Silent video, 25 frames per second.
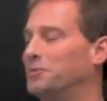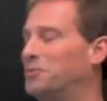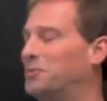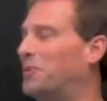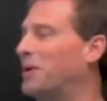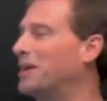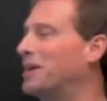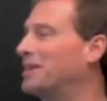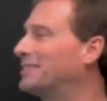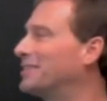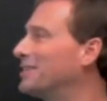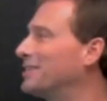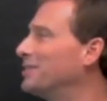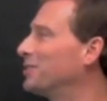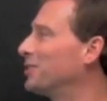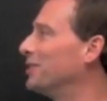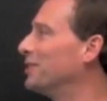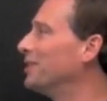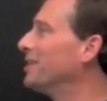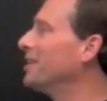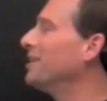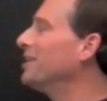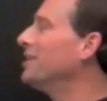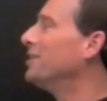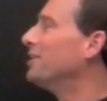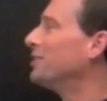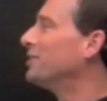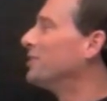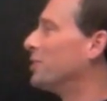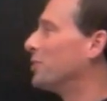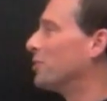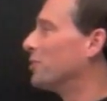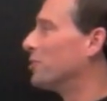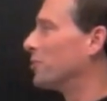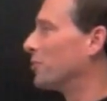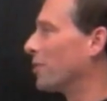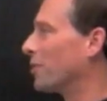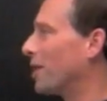and pay attention to
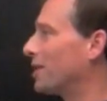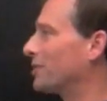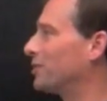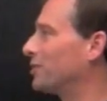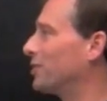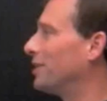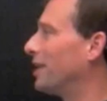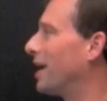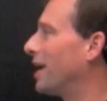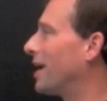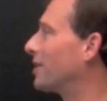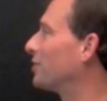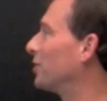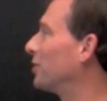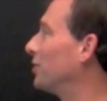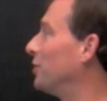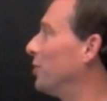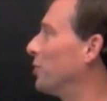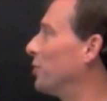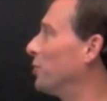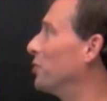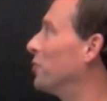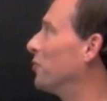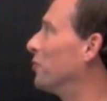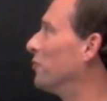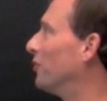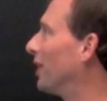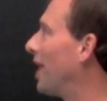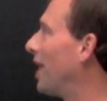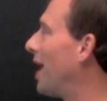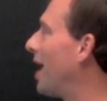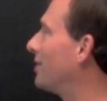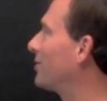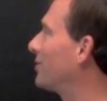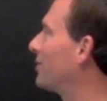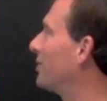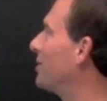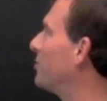your direction to actually know your
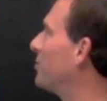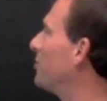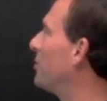velocity,